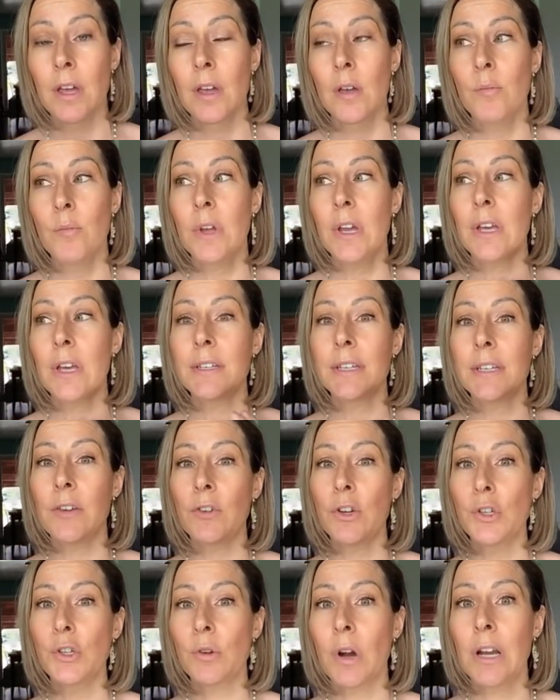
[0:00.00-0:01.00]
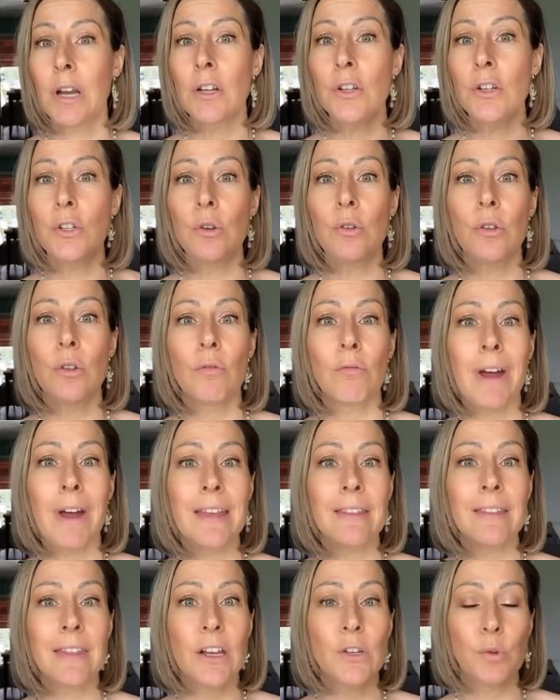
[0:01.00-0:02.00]
Because if you're trying to do the right
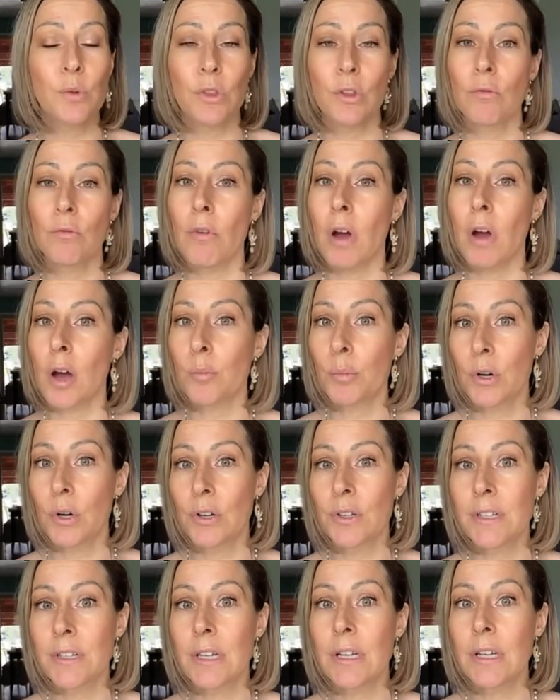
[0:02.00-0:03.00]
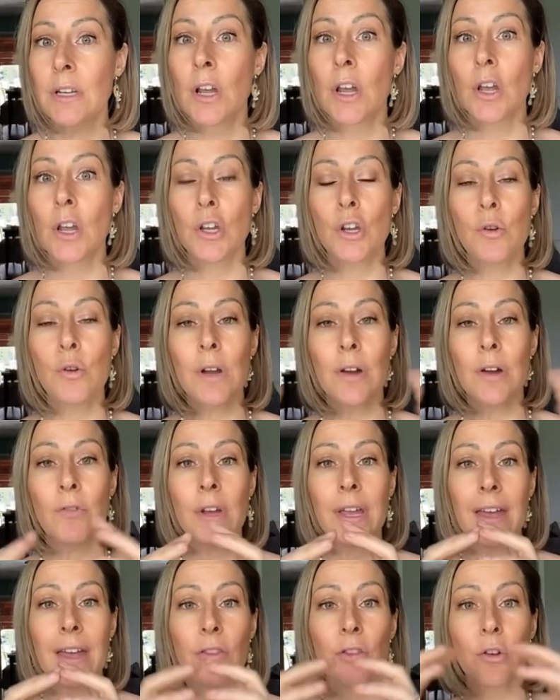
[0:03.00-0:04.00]
things with the wrong person, you never
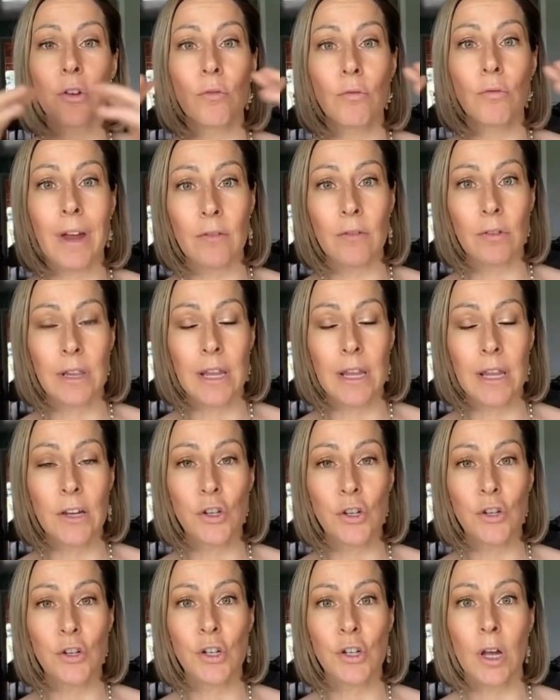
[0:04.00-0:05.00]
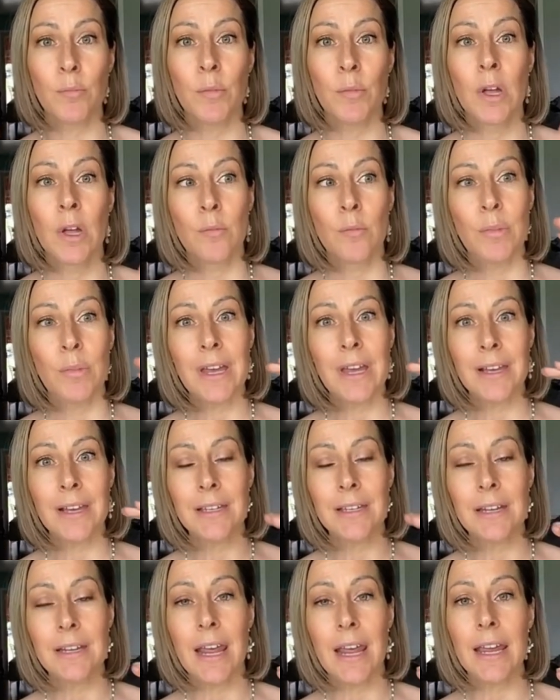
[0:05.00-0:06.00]
get the right relationship. Because
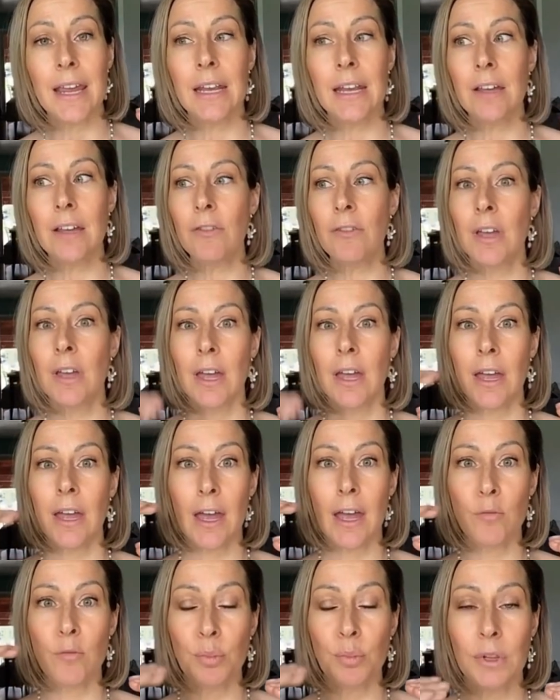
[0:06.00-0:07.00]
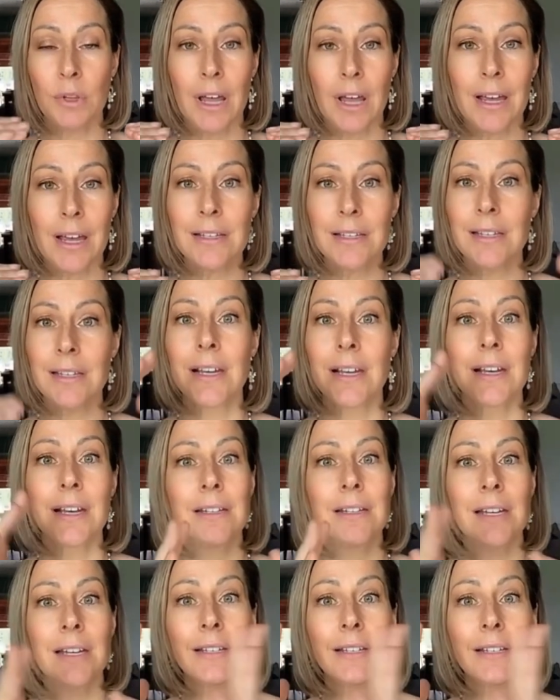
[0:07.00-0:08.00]
negative and plus
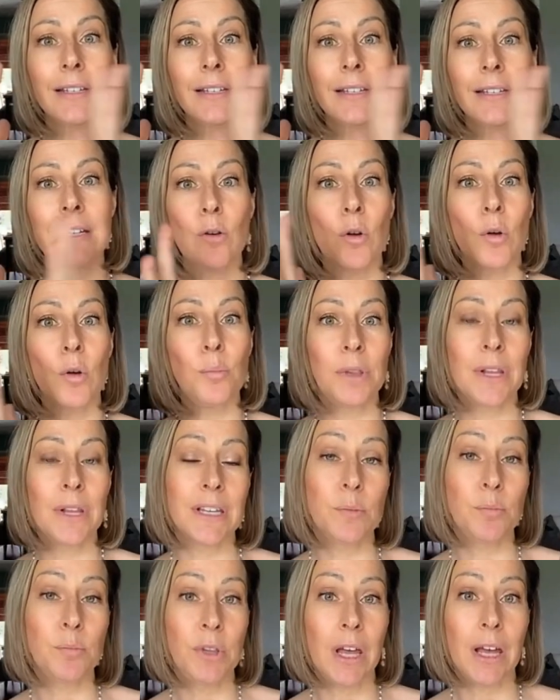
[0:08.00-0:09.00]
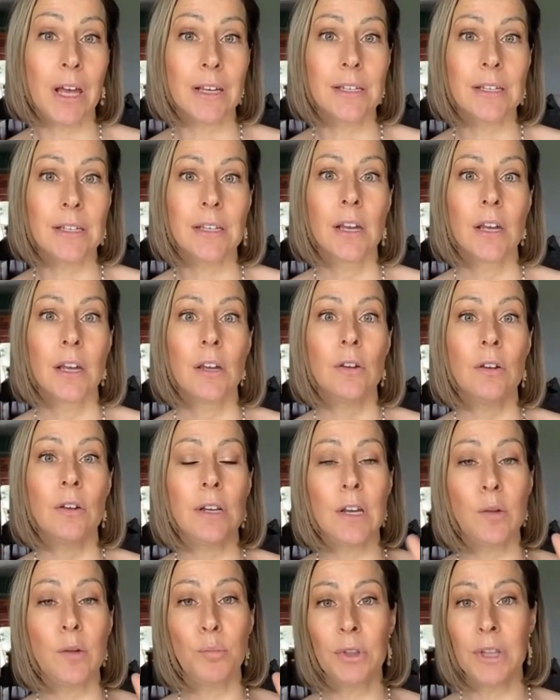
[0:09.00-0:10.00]
doesn't equal plus plus.
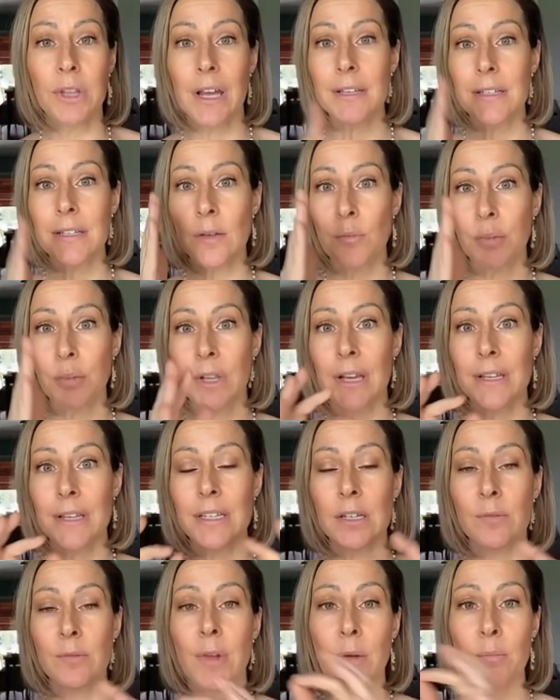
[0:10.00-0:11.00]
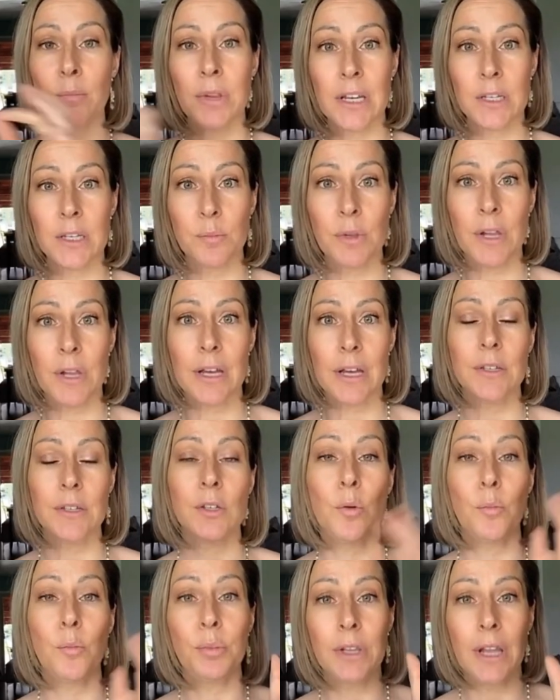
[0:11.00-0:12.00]
You need plus and plus to make plus plus.
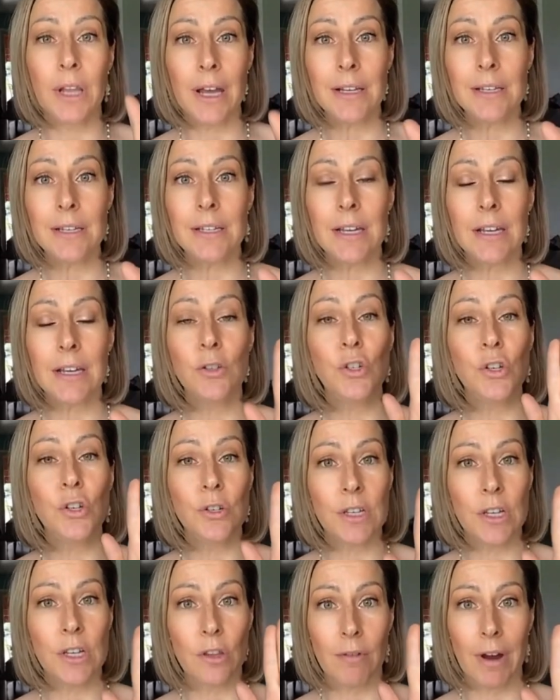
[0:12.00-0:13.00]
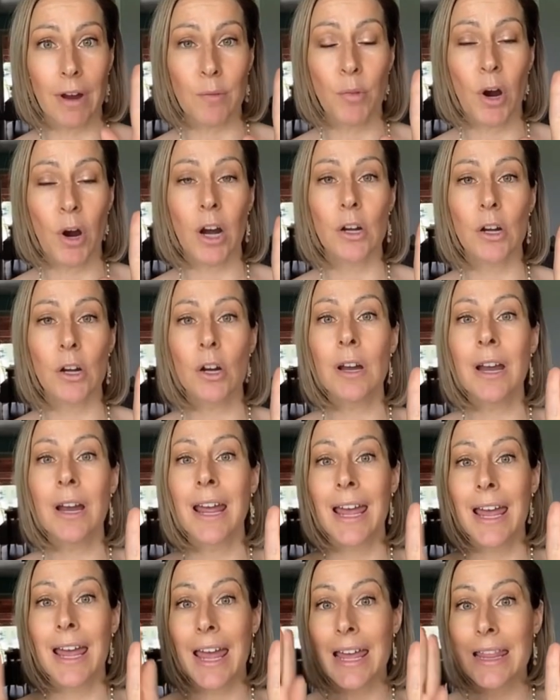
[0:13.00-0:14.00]
So plus is choosing the right partner
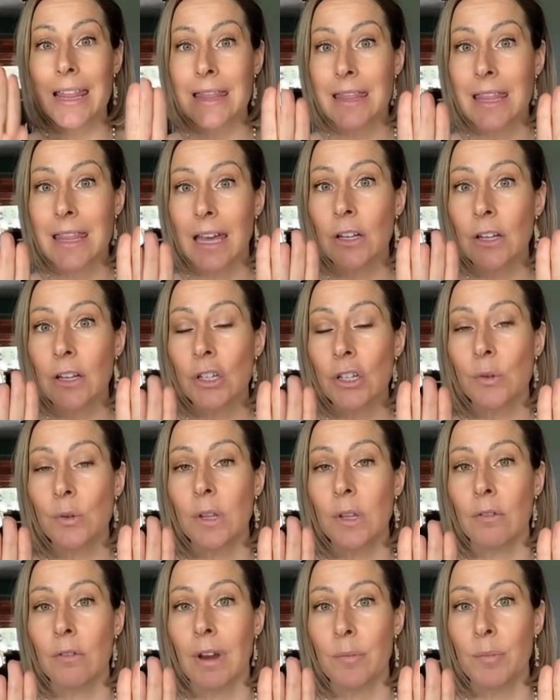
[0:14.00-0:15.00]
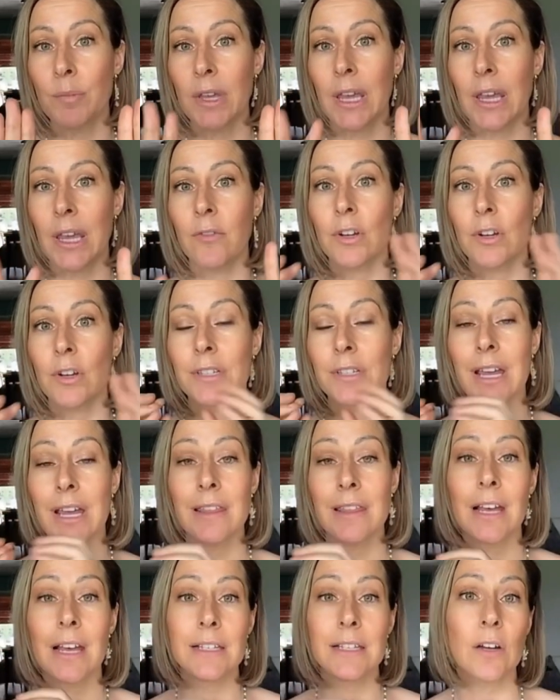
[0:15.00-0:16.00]
and then doing the right behaviors
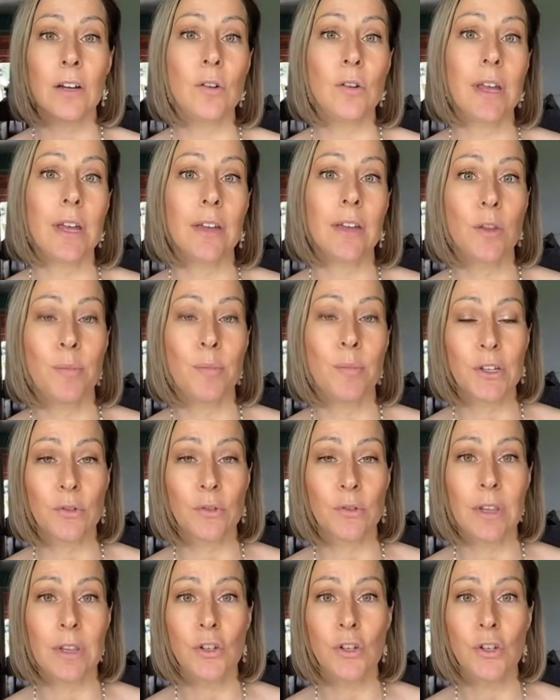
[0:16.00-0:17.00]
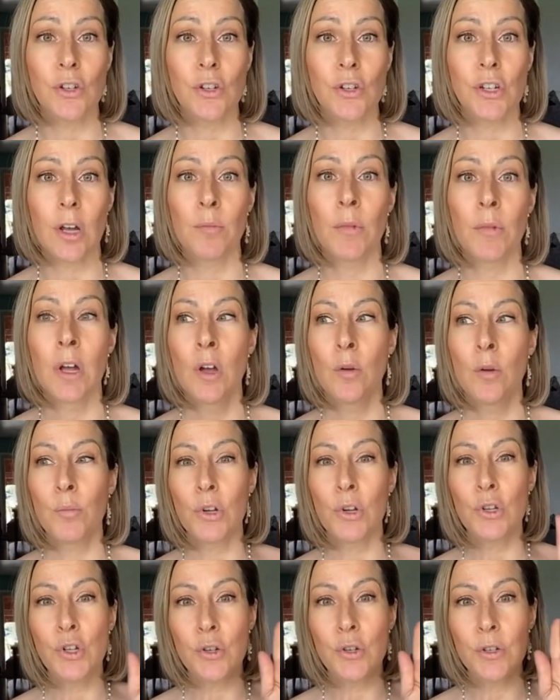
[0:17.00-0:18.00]
and that's how you get the best relationship
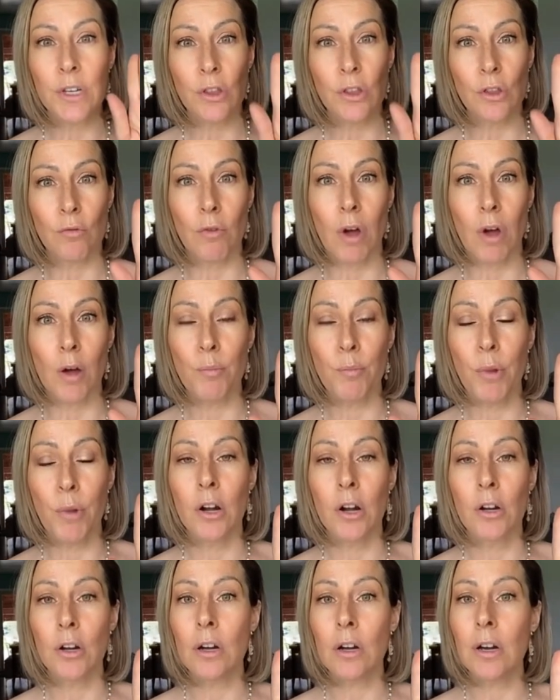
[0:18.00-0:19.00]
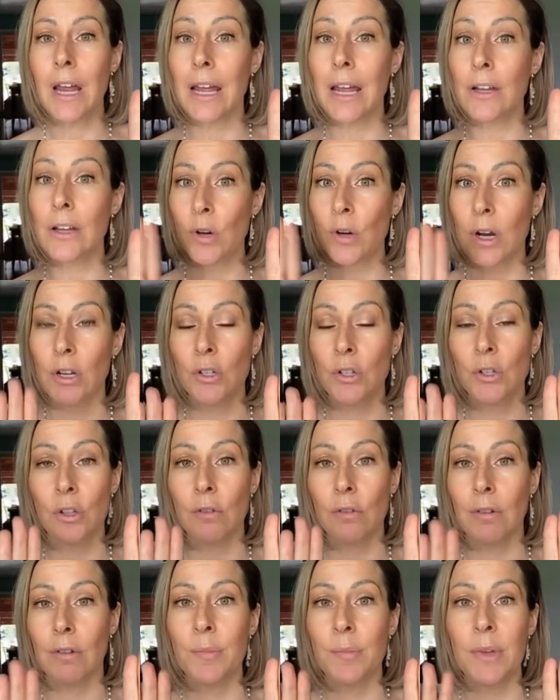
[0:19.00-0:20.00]
but choosing the wrong partner and trying to
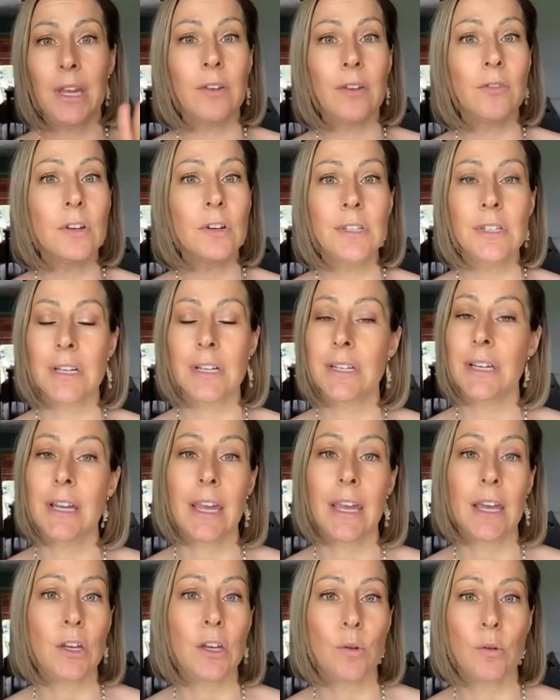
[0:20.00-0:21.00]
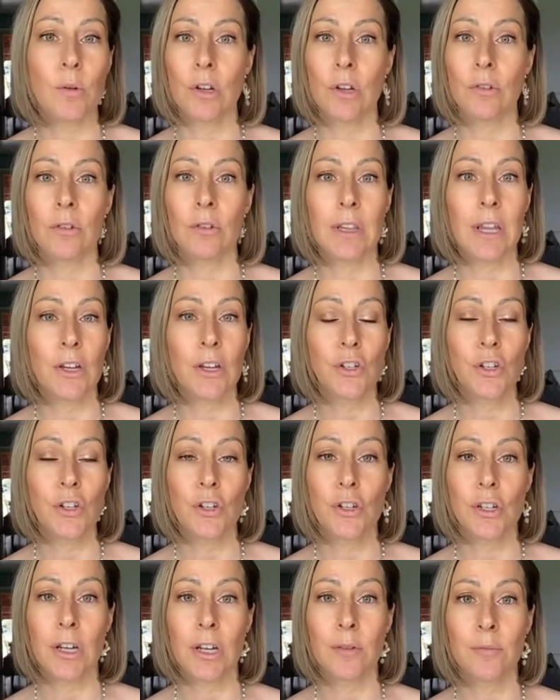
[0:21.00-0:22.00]
do the right behaviors doesn't get you a good
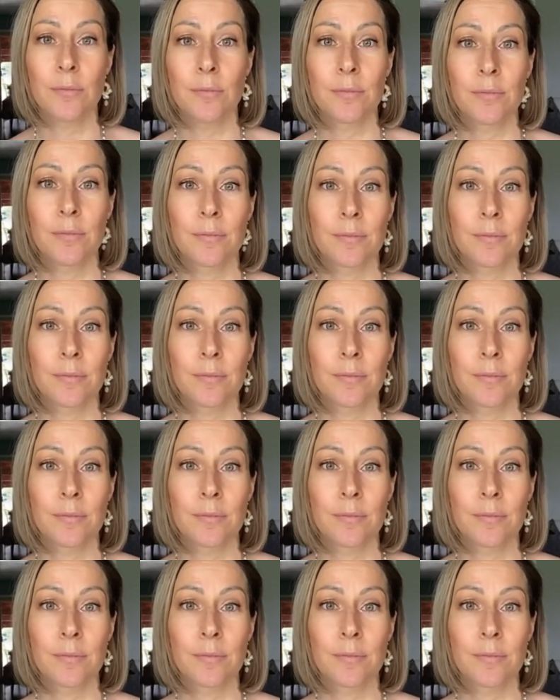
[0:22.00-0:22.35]
relationship.